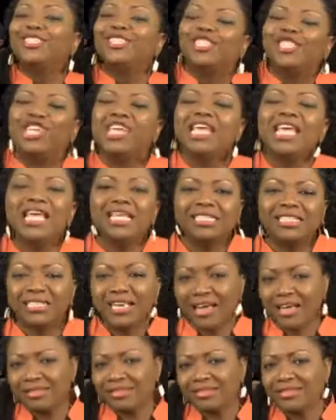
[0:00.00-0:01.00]

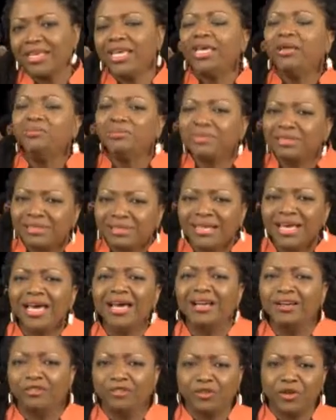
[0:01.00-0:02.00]
Jesus
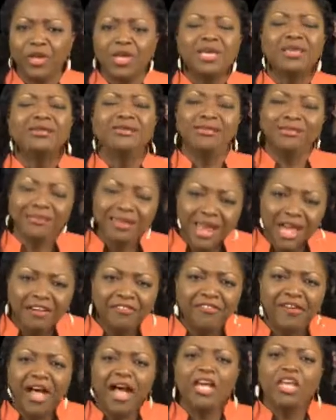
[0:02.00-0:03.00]
himself
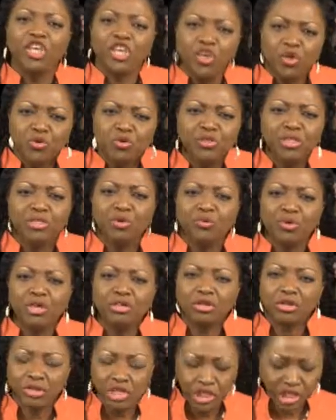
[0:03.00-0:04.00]
never used the
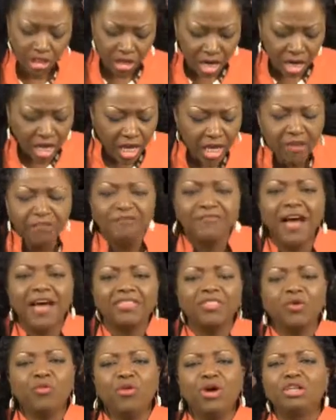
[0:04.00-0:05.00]
word Christian. In
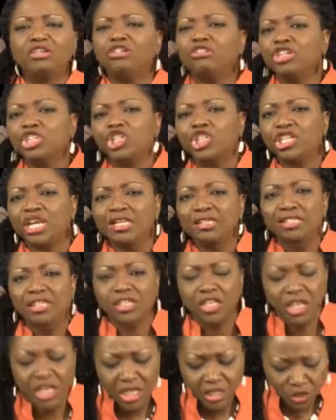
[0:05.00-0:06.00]
fact, the word Christians
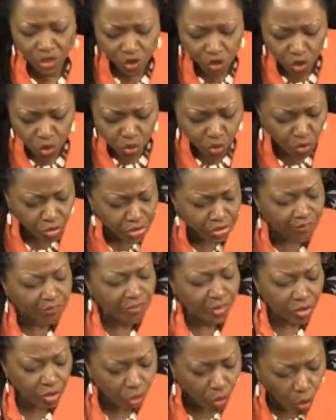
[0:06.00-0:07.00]
is
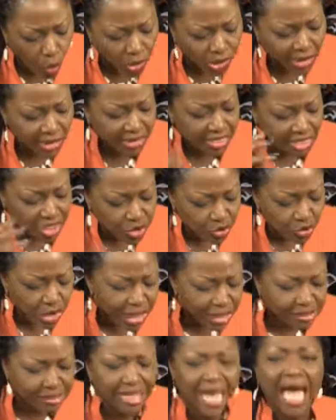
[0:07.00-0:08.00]
used only
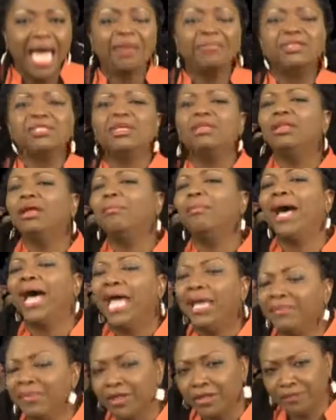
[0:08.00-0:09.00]
3 times in the
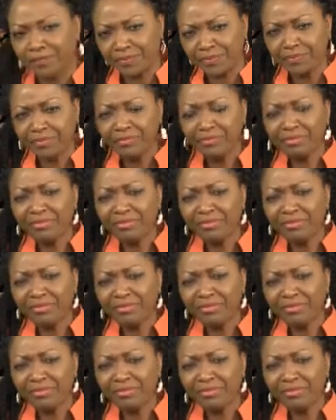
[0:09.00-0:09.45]
Bible.